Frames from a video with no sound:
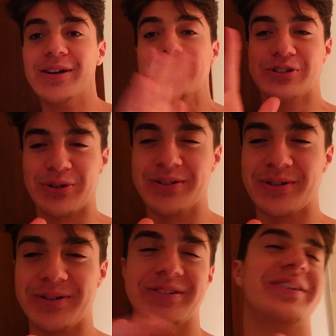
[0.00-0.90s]
sorry,
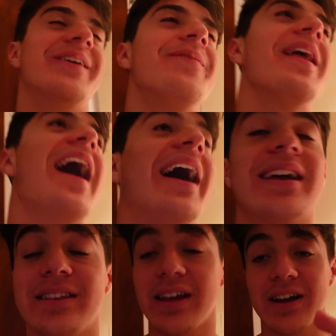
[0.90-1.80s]
sorry, sorry. I
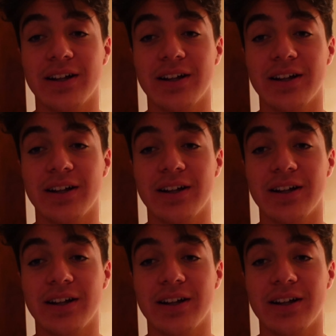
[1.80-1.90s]
can take